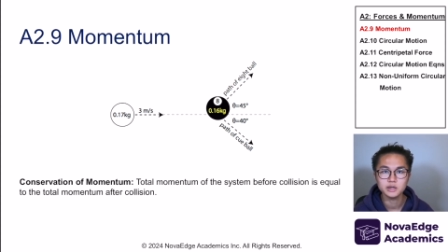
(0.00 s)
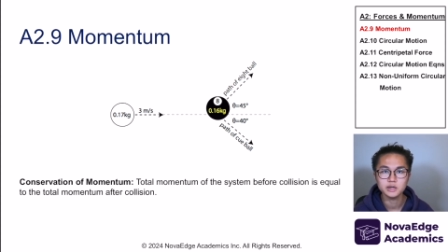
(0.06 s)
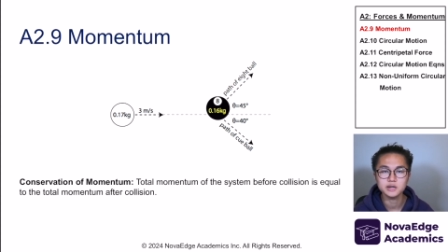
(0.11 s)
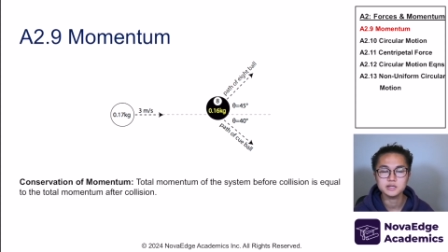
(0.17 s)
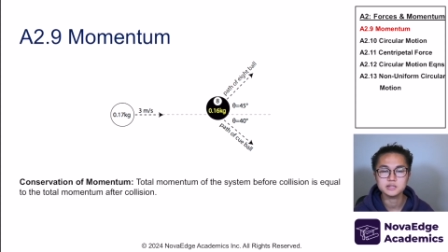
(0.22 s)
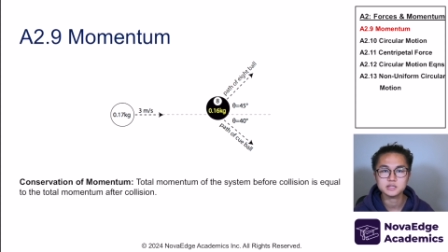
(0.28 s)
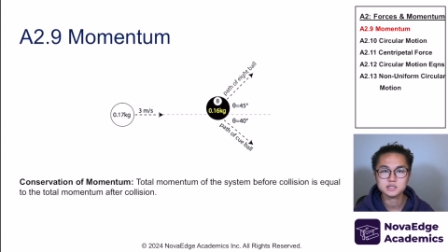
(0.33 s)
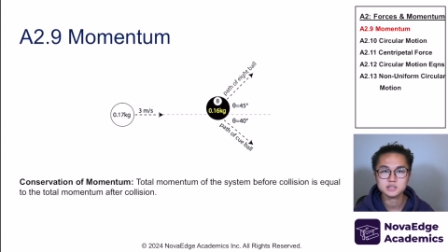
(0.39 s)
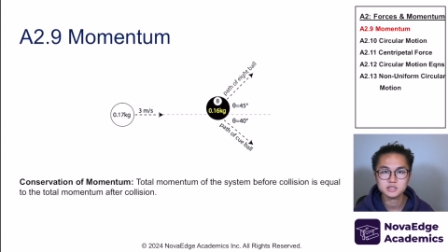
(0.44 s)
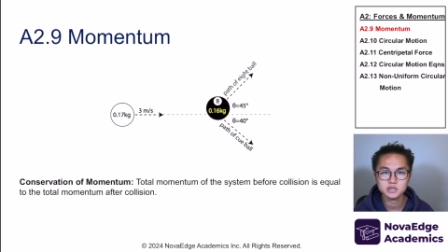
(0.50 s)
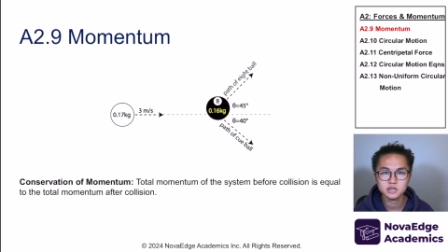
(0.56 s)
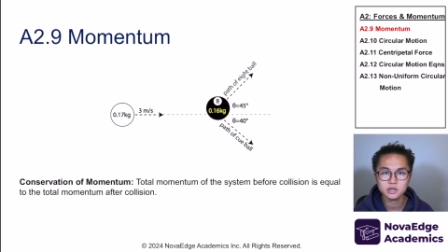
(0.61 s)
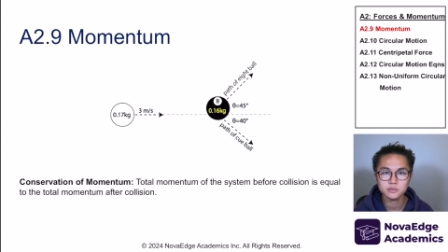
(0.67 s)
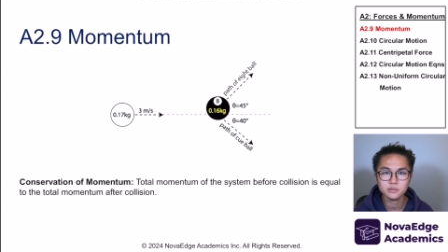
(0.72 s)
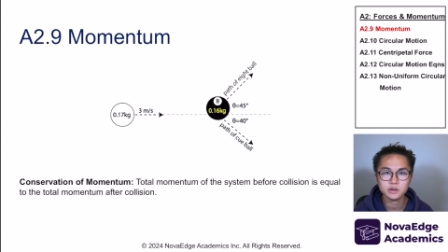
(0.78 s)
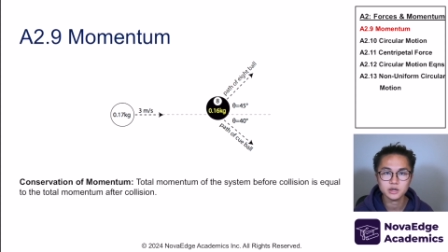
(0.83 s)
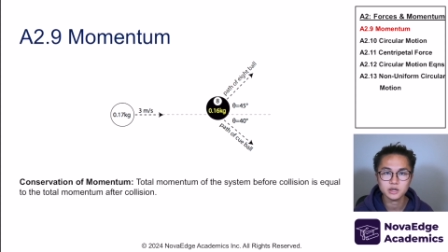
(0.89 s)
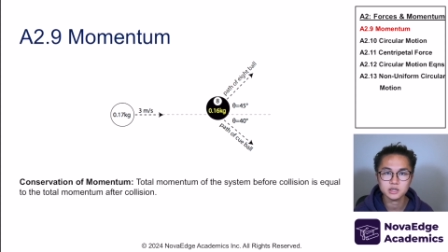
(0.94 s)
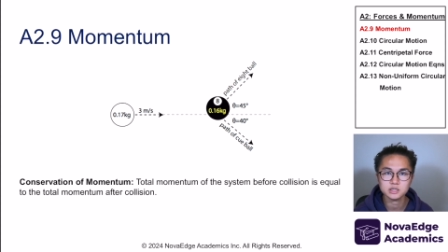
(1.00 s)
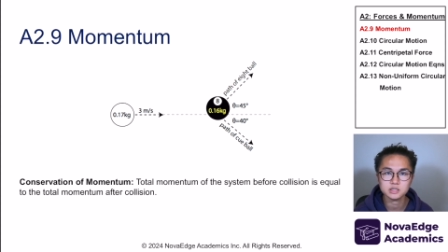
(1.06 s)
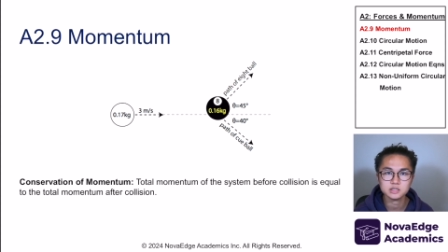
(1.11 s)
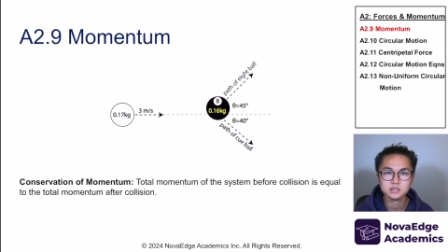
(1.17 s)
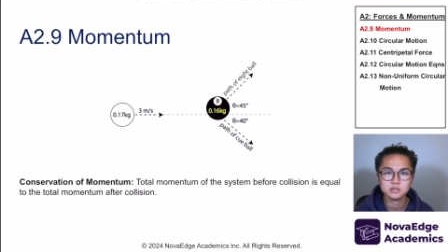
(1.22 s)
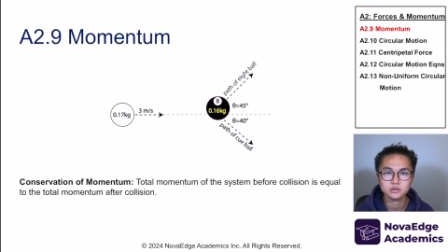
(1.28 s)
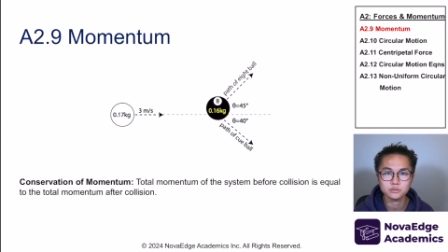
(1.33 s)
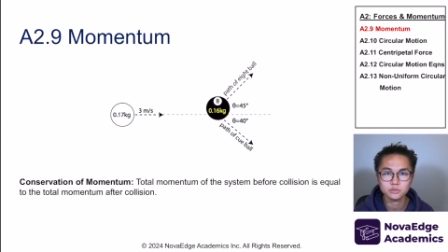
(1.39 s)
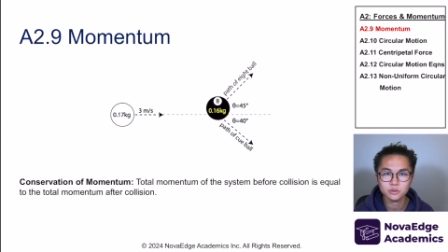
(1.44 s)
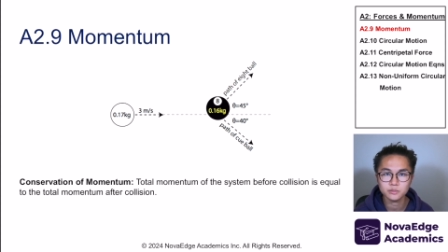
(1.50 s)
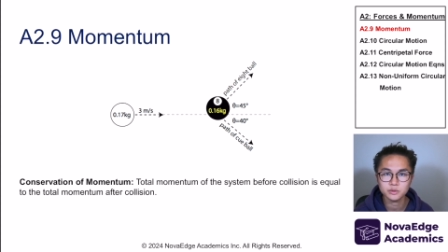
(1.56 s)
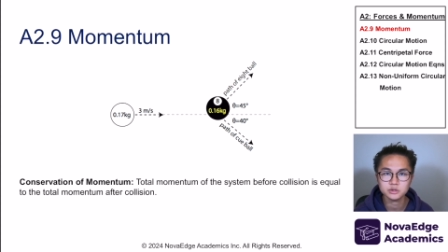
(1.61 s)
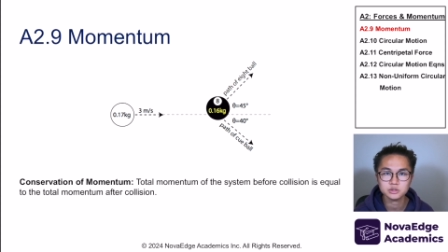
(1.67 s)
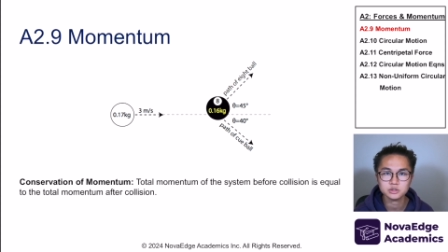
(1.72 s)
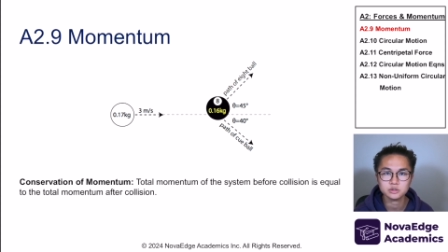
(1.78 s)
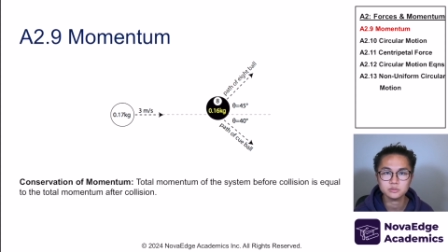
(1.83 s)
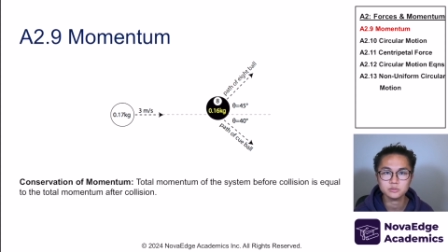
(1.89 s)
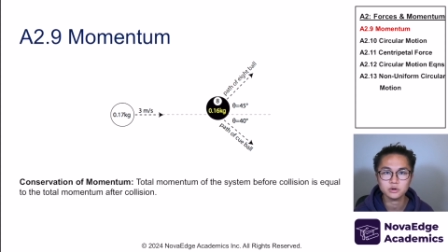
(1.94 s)
is the same as the
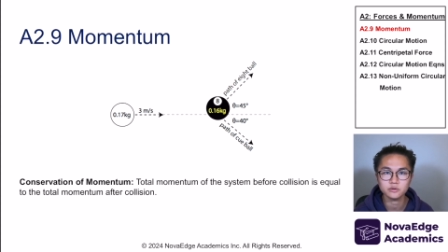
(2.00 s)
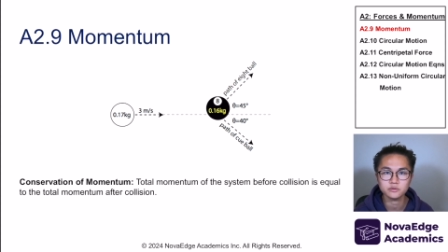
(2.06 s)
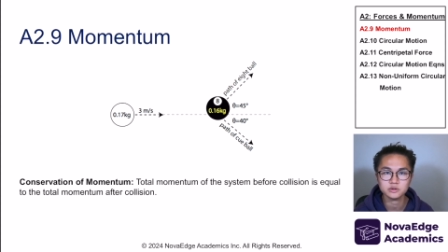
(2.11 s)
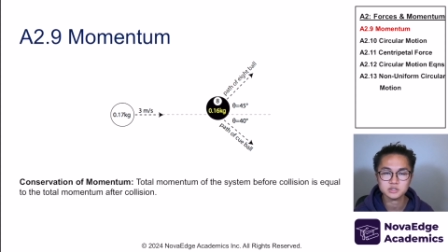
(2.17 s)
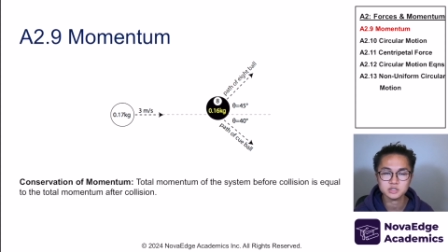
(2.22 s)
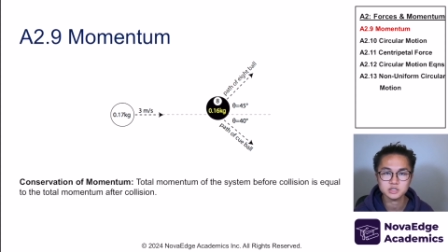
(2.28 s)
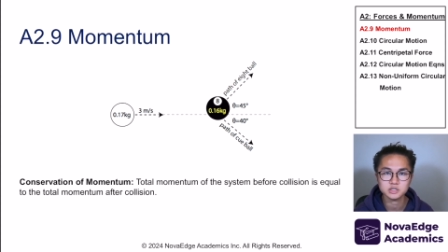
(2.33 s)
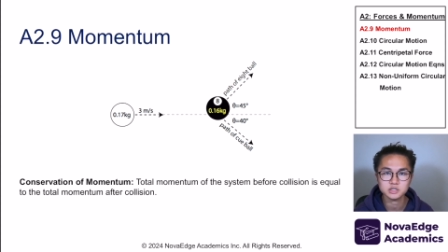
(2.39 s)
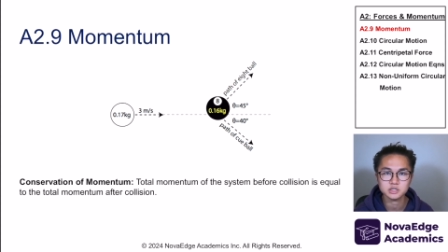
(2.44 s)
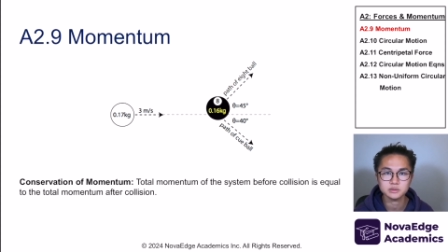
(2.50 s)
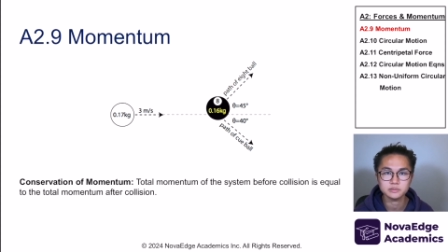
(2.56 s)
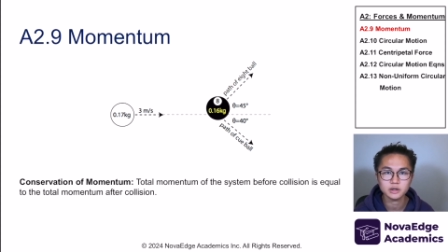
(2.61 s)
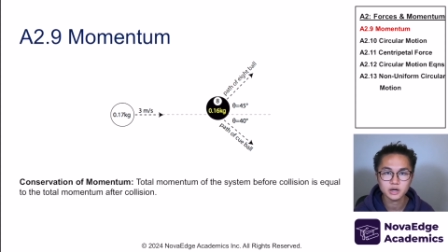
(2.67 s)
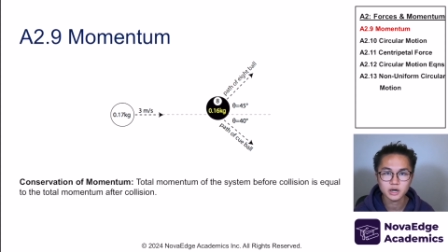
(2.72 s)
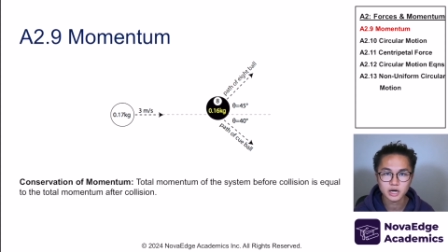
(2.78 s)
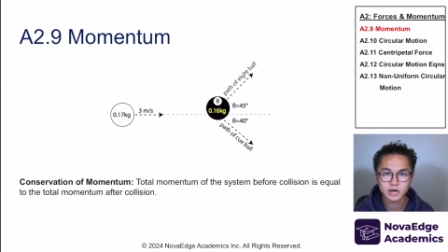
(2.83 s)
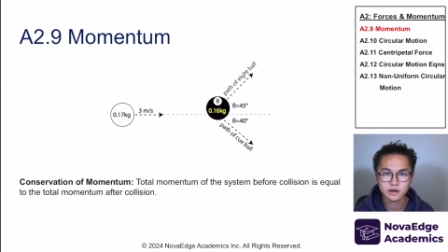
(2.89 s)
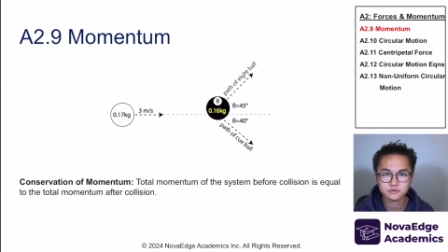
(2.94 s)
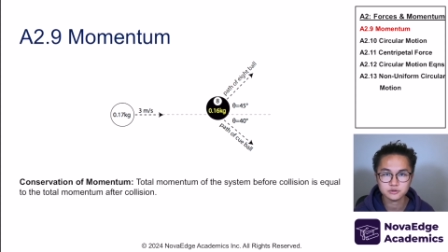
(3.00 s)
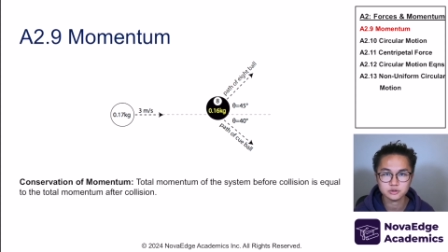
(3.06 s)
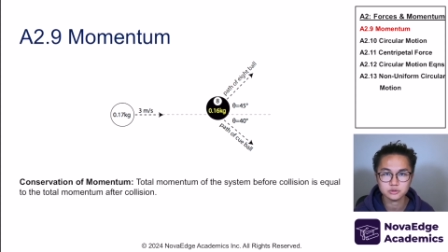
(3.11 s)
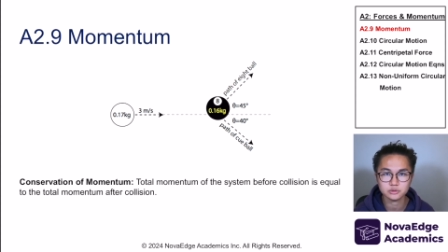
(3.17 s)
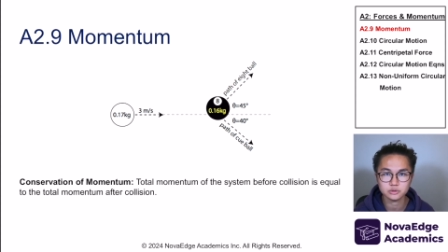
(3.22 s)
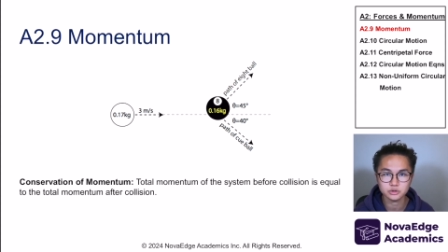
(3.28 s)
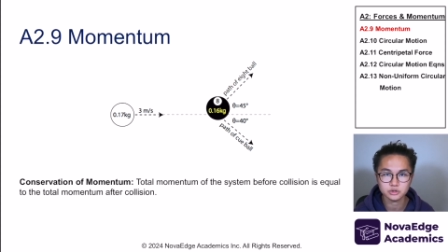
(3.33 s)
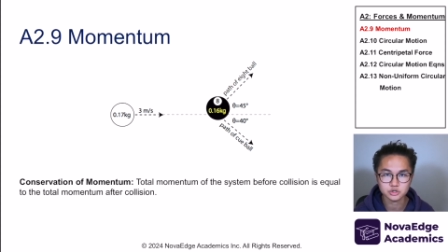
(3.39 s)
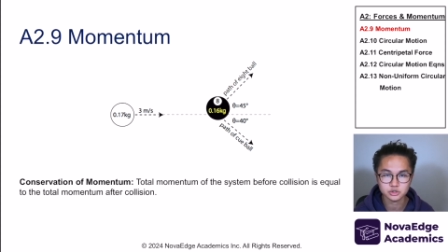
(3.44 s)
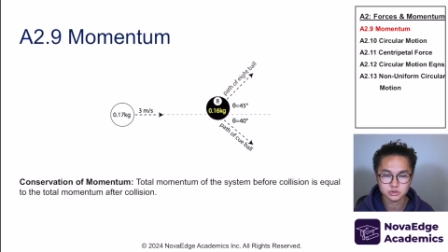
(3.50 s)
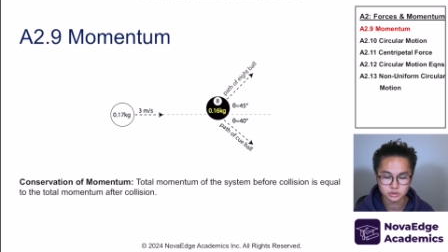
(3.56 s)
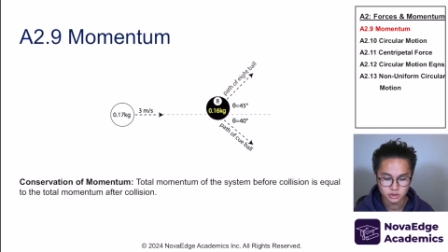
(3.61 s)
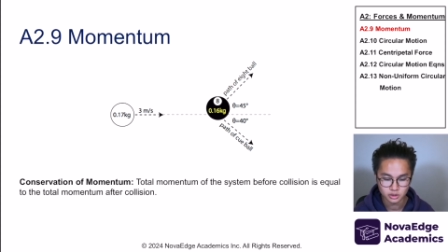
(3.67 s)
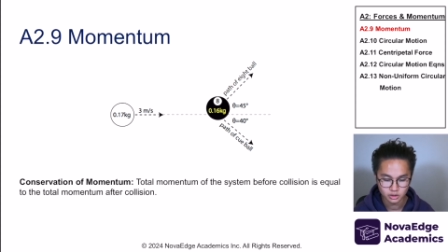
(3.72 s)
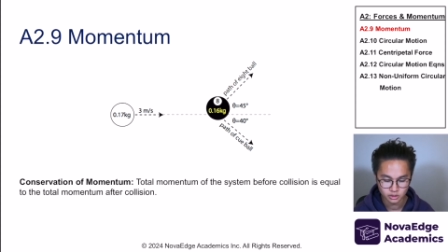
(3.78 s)
momentum of the system after collision.